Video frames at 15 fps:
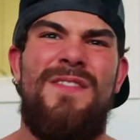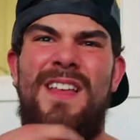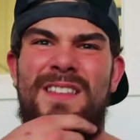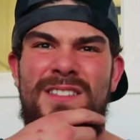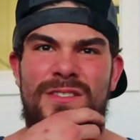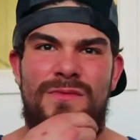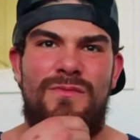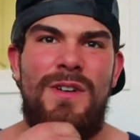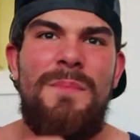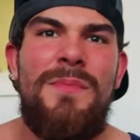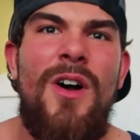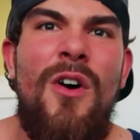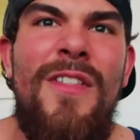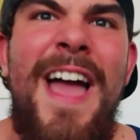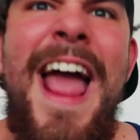That just
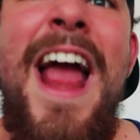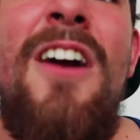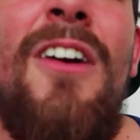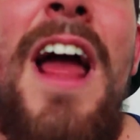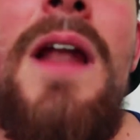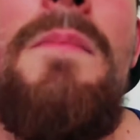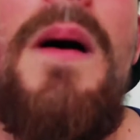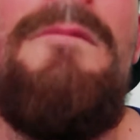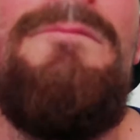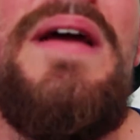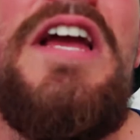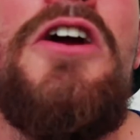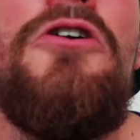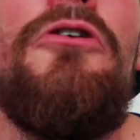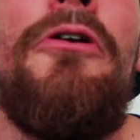ripped all the hair out of my
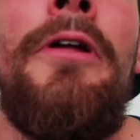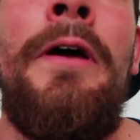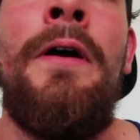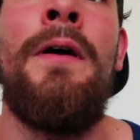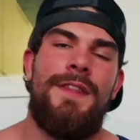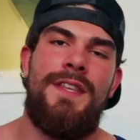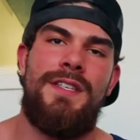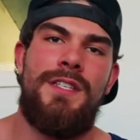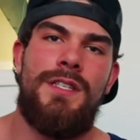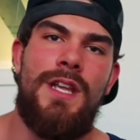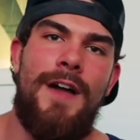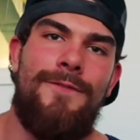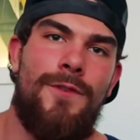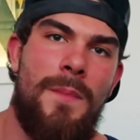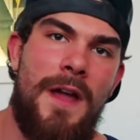beard. But this is
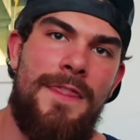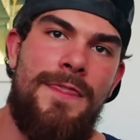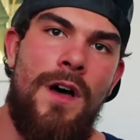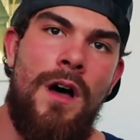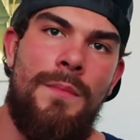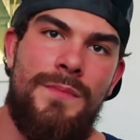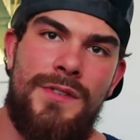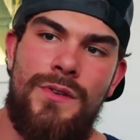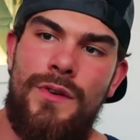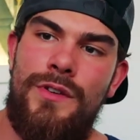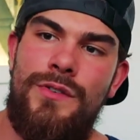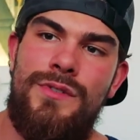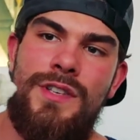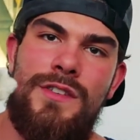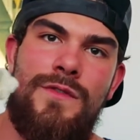uh, for my thumbs, so
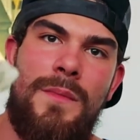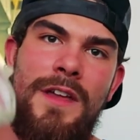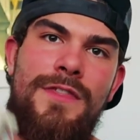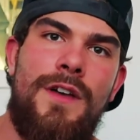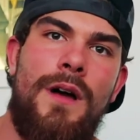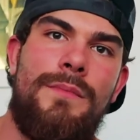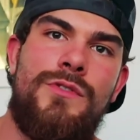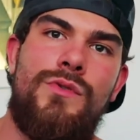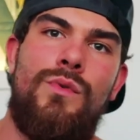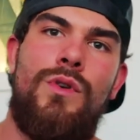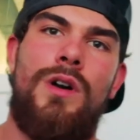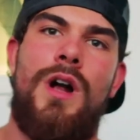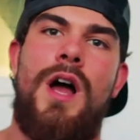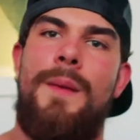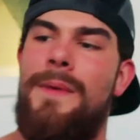I'll use this for my thumbs
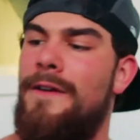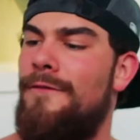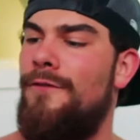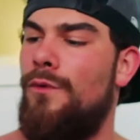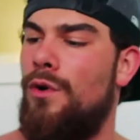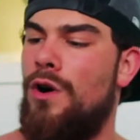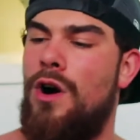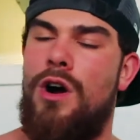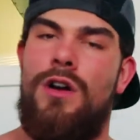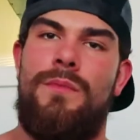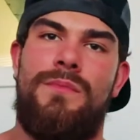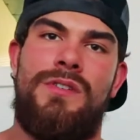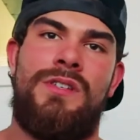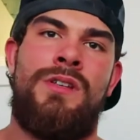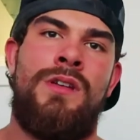or uh, my
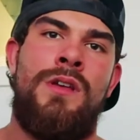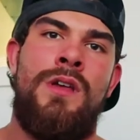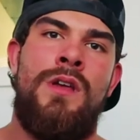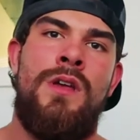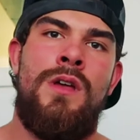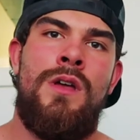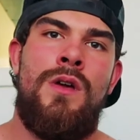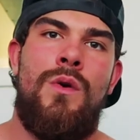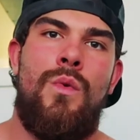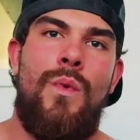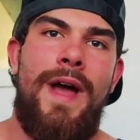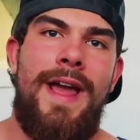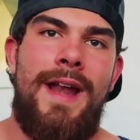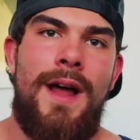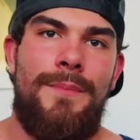forearms
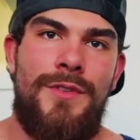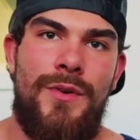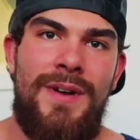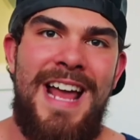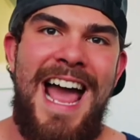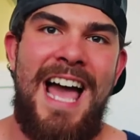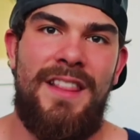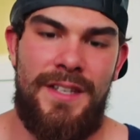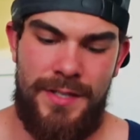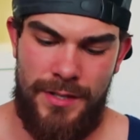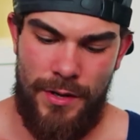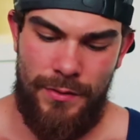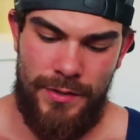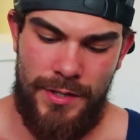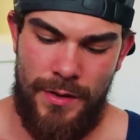when I'm doing Atlas
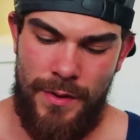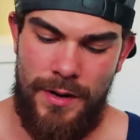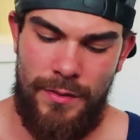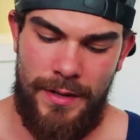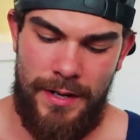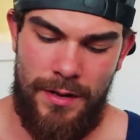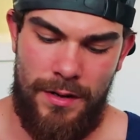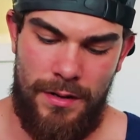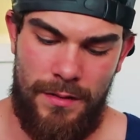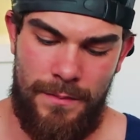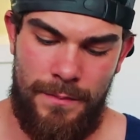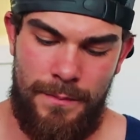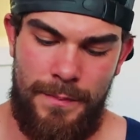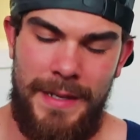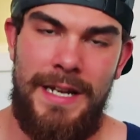stones so I don't get
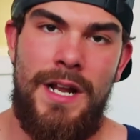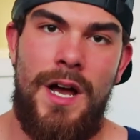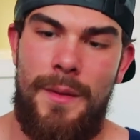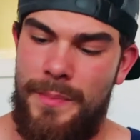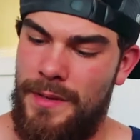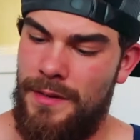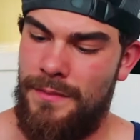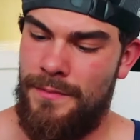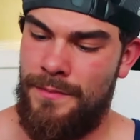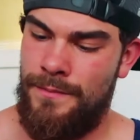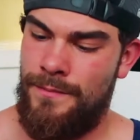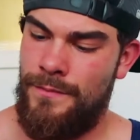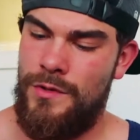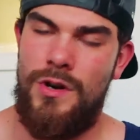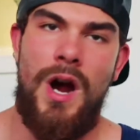all beat up and
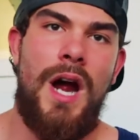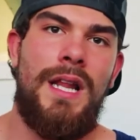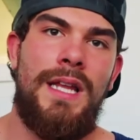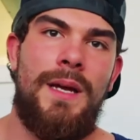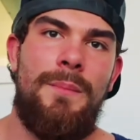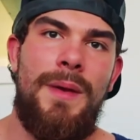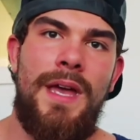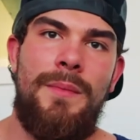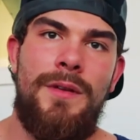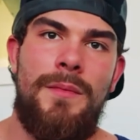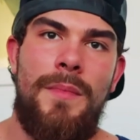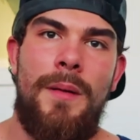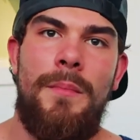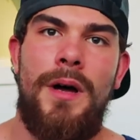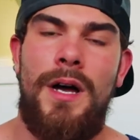cry like a baby to
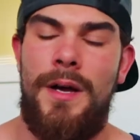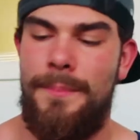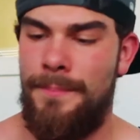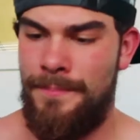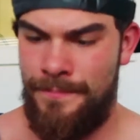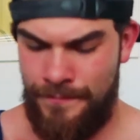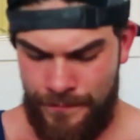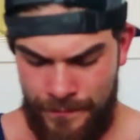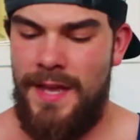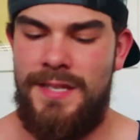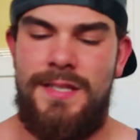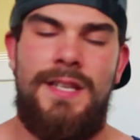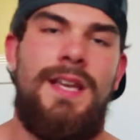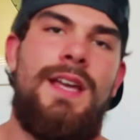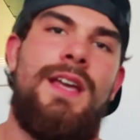my mom.
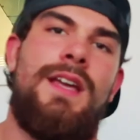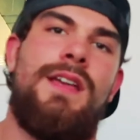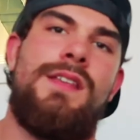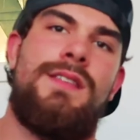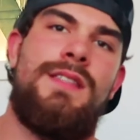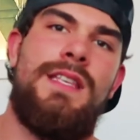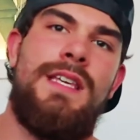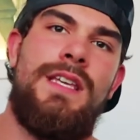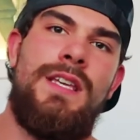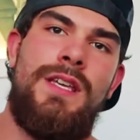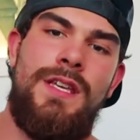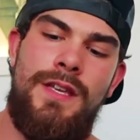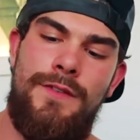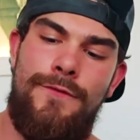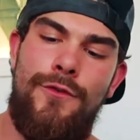This is
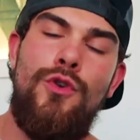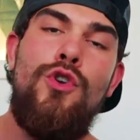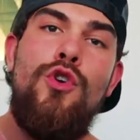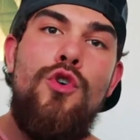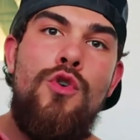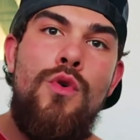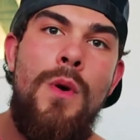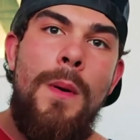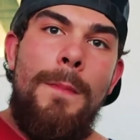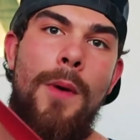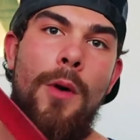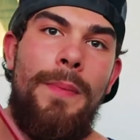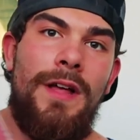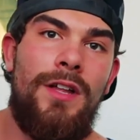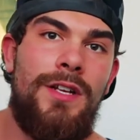the Voodoo
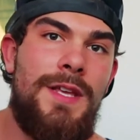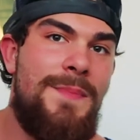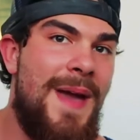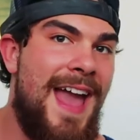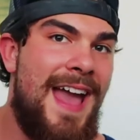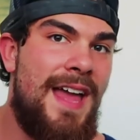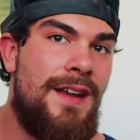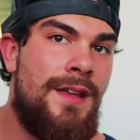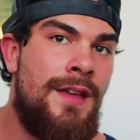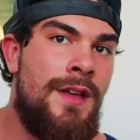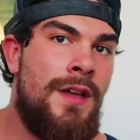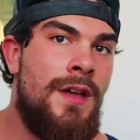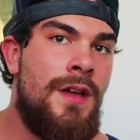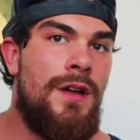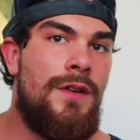Mobility Band.
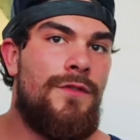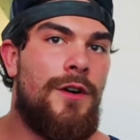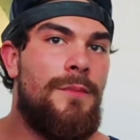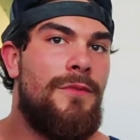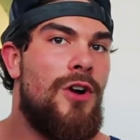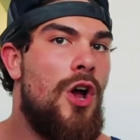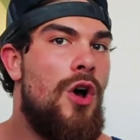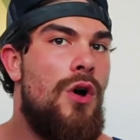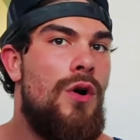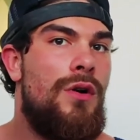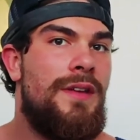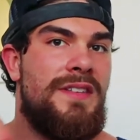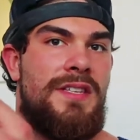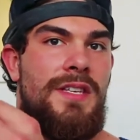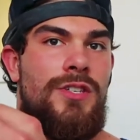From
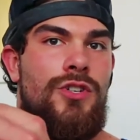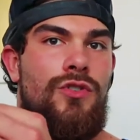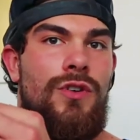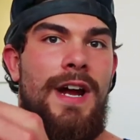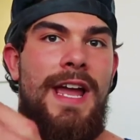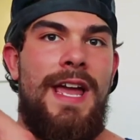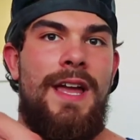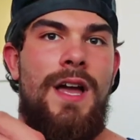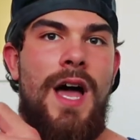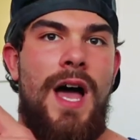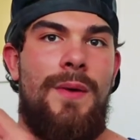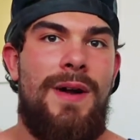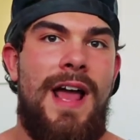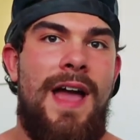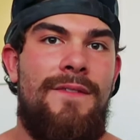Rogue, this is great
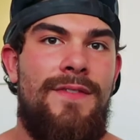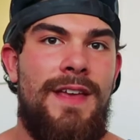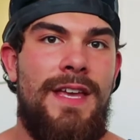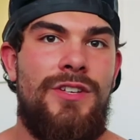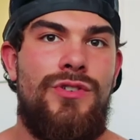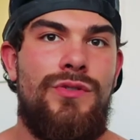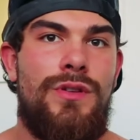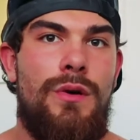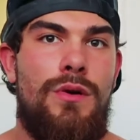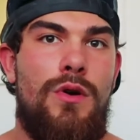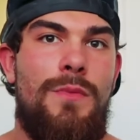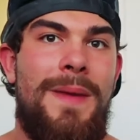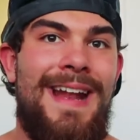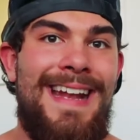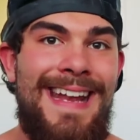uh, when I have issues going
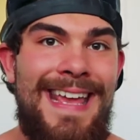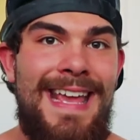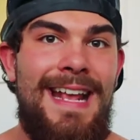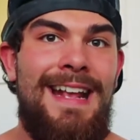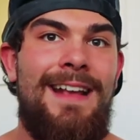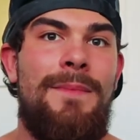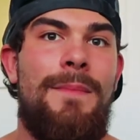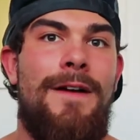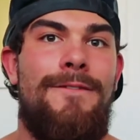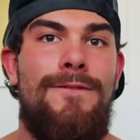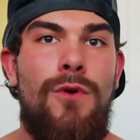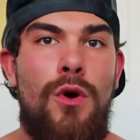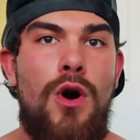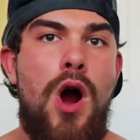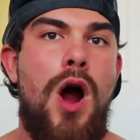on with my knee, my
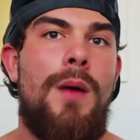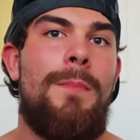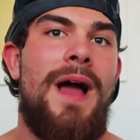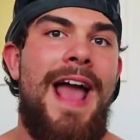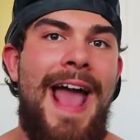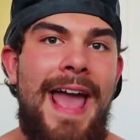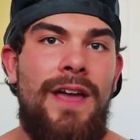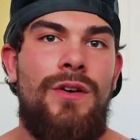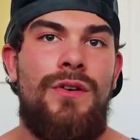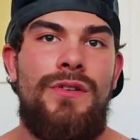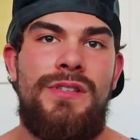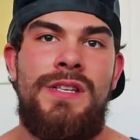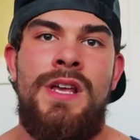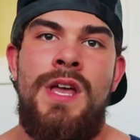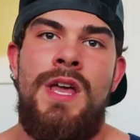forearm, my
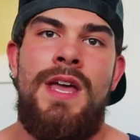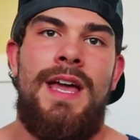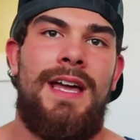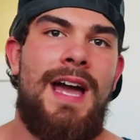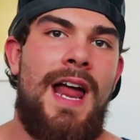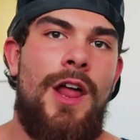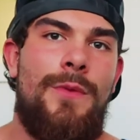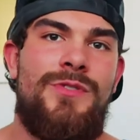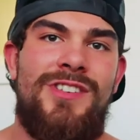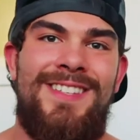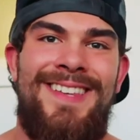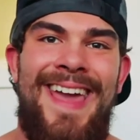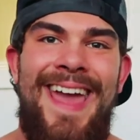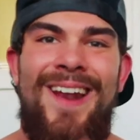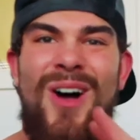ankles. It kind of helps us
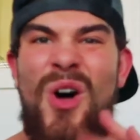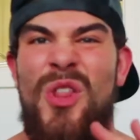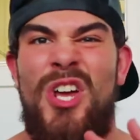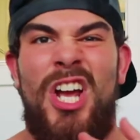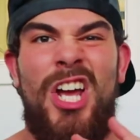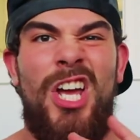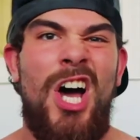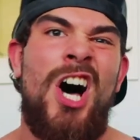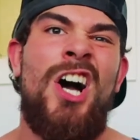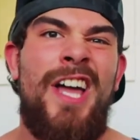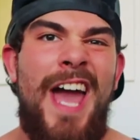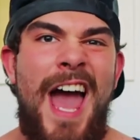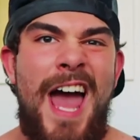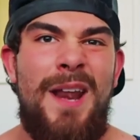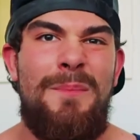get all the
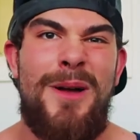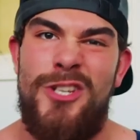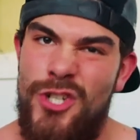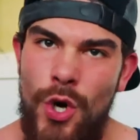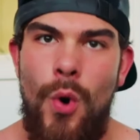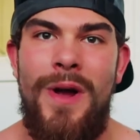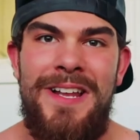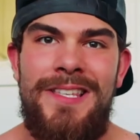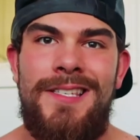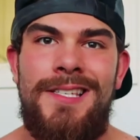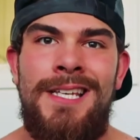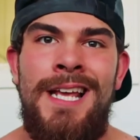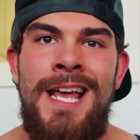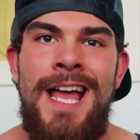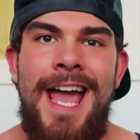gunk out of my
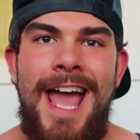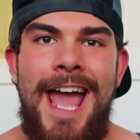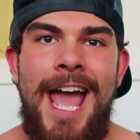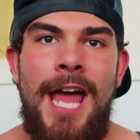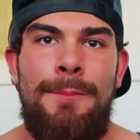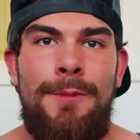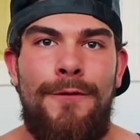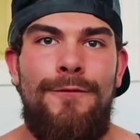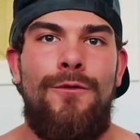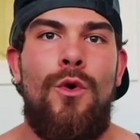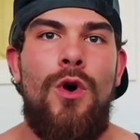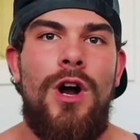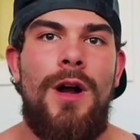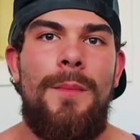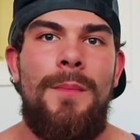joints and
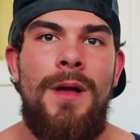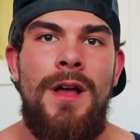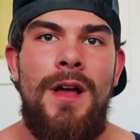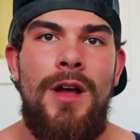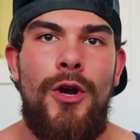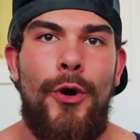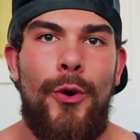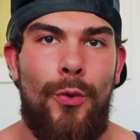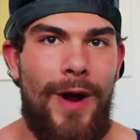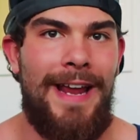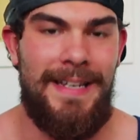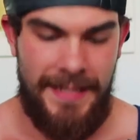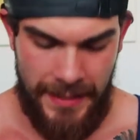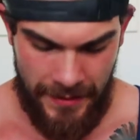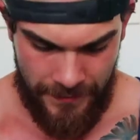perform
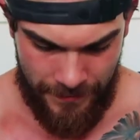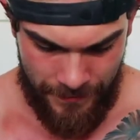great.